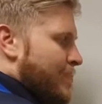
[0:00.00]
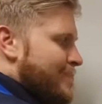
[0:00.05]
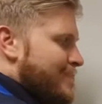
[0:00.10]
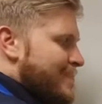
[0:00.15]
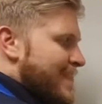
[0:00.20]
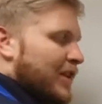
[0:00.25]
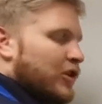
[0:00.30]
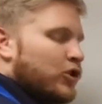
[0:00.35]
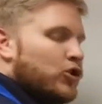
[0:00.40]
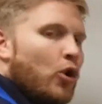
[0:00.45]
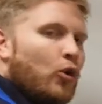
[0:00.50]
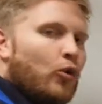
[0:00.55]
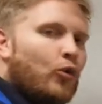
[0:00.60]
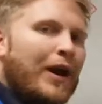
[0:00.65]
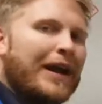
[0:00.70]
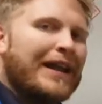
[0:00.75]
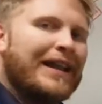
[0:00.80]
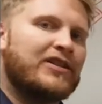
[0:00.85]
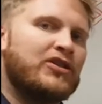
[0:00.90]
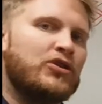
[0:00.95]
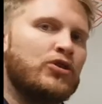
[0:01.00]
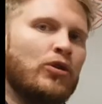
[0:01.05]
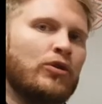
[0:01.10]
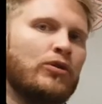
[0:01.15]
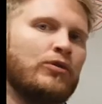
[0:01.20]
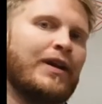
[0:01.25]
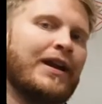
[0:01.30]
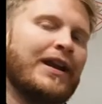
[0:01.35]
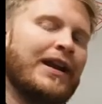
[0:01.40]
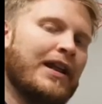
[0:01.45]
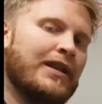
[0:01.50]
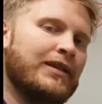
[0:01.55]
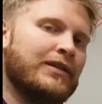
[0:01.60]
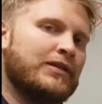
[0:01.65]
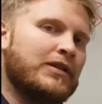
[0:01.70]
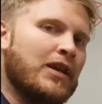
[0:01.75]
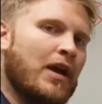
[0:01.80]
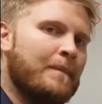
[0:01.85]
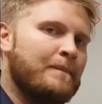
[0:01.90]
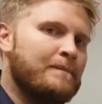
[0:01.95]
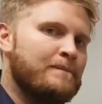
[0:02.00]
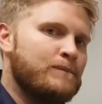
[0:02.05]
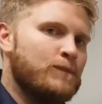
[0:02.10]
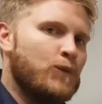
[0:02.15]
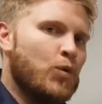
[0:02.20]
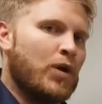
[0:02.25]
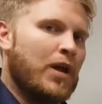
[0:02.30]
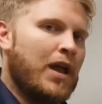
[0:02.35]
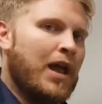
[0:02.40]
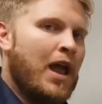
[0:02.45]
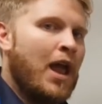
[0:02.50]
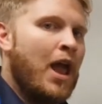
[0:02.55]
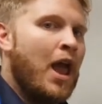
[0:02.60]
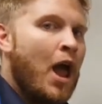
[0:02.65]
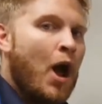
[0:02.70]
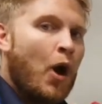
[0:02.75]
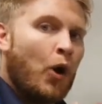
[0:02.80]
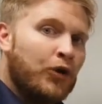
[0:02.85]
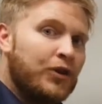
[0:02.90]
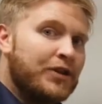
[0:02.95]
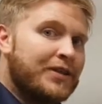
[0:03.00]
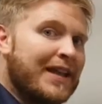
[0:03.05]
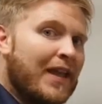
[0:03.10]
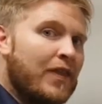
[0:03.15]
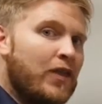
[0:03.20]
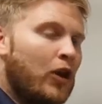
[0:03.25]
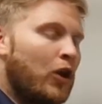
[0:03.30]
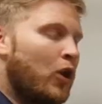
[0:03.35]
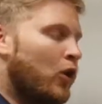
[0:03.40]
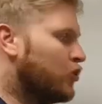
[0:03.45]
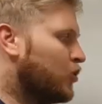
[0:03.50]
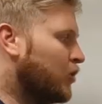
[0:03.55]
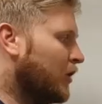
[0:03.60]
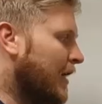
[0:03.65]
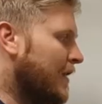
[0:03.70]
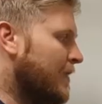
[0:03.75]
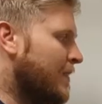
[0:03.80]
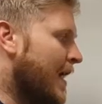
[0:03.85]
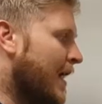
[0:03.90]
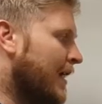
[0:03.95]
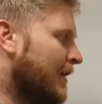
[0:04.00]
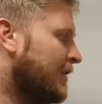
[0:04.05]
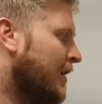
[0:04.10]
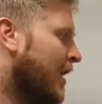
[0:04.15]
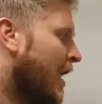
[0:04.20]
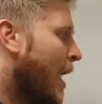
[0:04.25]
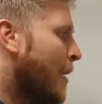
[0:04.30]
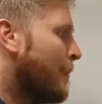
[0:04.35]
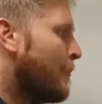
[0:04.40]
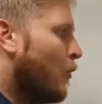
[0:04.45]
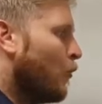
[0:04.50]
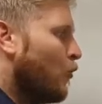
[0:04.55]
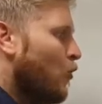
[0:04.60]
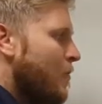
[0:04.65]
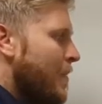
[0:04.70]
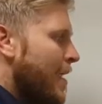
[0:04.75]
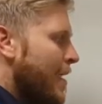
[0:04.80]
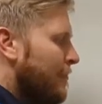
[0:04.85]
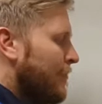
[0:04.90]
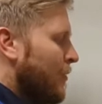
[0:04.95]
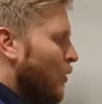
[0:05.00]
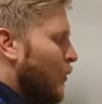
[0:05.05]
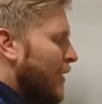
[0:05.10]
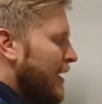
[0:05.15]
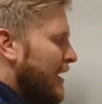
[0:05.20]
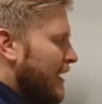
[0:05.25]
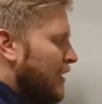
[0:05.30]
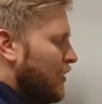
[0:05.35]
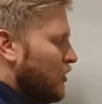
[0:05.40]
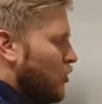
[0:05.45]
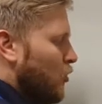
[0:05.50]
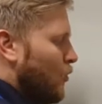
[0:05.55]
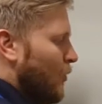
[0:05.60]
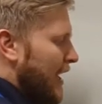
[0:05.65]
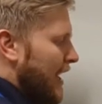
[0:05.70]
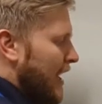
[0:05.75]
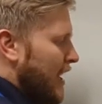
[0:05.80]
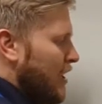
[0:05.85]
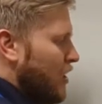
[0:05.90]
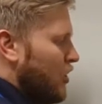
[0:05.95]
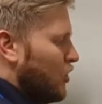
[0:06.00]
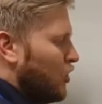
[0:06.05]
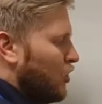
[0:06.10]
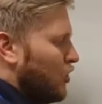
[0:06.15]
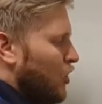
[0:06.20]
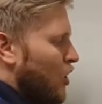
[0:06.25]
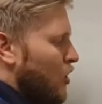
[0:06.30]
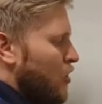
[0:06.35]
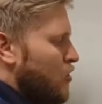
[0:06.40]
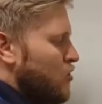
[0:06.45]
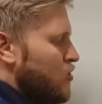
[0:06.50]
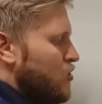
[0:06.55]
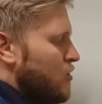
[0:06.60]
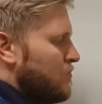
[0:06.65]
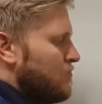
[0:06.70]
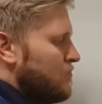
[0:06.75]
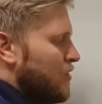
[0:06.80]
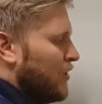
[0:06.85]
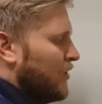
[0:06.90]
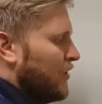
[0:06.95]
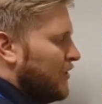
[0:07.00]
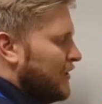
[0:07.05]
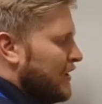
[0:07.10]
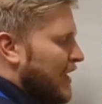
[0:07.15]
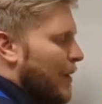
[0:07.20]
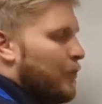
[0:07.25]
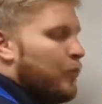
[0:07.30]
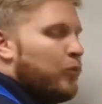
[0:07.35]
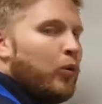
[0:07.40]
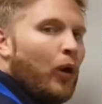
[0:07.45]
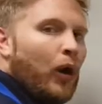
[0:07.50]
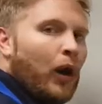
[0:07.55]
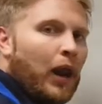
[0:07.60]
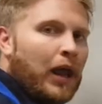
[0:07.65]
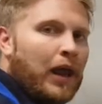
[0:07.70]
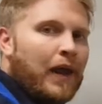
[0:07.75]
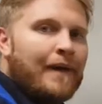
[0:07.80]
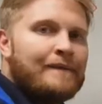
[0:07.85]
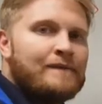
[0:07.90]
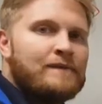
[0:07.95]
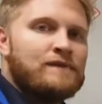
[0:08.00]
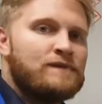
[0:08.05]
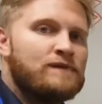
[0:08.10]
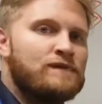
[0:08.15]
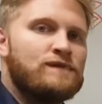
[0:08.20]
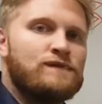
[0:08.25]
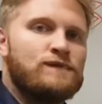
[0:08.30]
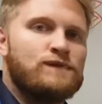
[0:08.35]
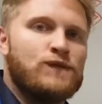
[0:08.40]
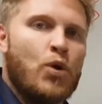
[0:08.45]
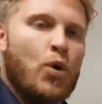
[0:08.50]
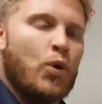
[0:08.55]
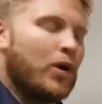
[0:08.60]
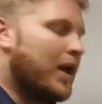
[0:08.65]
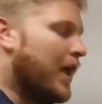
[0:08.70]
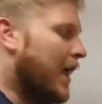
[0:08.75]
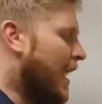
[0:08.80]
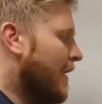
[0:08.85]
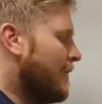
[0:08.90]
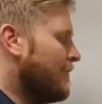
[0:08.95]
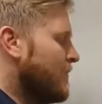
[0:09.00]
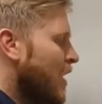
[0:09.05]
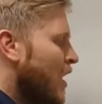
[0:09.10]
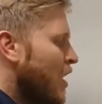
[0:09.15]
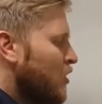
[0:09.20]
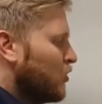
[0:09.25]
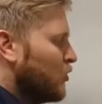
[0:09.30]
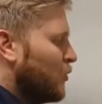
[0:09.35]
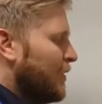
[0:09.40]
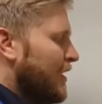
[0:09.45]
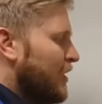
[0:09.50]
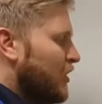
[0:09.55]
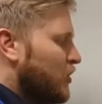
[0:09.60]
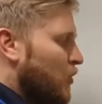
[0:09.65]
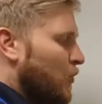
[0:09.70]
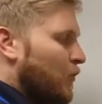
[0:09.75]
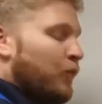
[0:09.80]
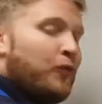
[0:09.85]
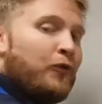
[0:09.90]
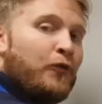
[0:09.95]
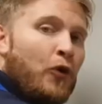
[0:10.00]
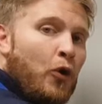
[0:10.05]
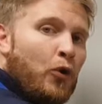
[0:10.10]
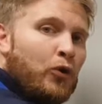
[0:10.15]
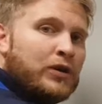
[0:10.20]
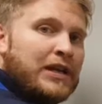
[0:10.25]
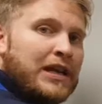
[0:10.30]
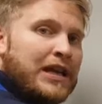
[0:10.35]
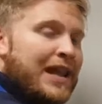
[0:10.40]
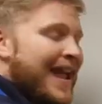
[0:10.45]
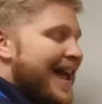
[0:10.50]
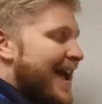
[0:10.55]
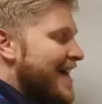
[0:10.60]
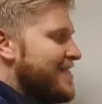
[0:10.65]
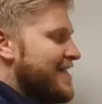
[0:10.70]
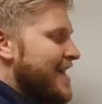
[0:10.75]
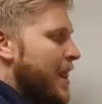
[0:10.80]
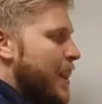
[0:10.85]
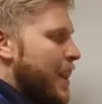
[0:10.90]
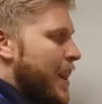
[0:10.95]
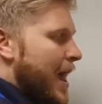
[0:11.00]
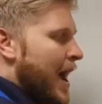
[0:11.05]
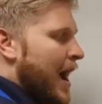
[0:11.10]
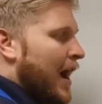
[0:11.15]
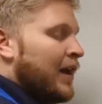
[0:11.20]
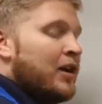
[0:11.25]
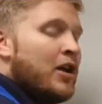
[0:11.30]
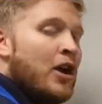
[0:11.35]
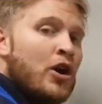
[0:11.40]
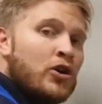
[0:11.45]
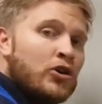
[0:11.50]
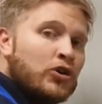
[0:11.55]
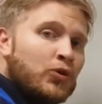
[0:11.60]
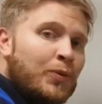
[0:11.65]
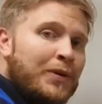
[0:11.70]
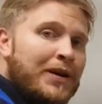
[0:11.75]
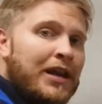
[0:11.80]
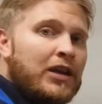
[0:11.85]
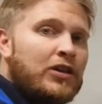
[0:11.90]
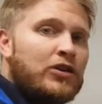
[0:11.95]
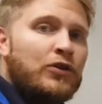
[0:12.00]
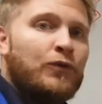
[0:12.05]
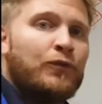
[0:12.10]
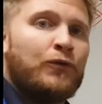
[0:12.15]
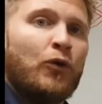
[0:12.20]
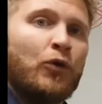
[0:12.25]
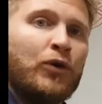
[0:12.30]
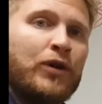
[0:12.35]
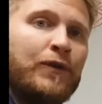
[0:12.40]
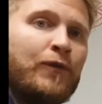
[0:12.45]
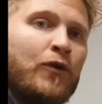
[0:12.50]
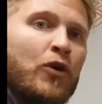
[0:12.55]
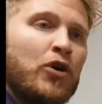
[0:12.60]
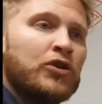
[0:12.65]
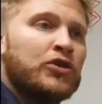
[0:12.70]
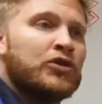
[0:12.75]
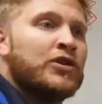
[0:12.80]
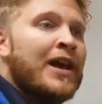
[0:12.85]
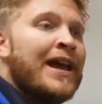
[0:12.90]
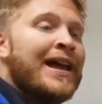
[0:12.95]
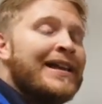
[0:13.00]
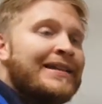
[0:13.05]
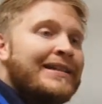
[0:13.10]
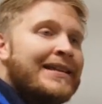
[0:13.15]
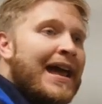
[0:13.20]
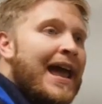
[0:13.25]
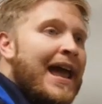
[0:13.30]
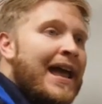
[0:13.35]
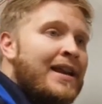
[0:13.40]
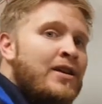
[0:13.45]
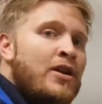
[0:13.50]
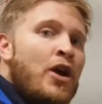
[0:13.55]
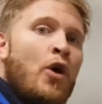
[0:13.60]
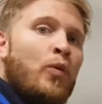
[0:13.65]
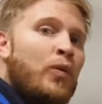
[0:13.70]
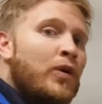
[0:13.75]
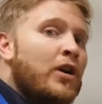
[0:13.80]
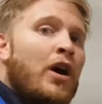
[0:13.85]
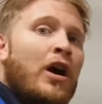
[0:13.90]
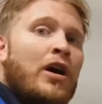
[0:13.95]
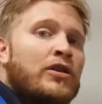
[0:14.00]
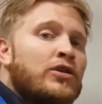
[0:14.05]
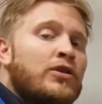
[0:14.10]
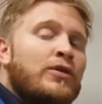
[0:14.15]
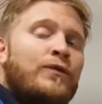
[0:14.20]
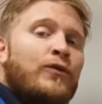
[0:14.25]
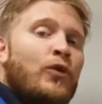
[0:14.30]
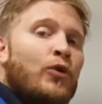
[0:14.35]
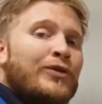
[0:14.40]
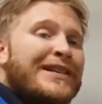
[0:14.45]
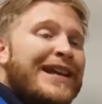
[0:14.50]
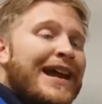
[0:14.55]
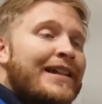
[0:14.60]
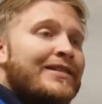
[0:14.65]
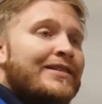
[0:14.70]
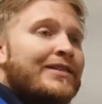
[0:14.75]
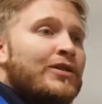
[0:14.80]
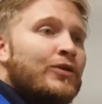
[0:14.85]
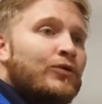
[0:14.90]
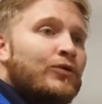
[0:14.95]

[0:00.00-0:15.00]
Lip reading: That's not right. That's not the right answer. Okay, understand the logic in that, but remember we need to do each number separately. Okay, so we need to do 40 and then 9. So we need to do 40 first. 10, we can't do 4 10s in a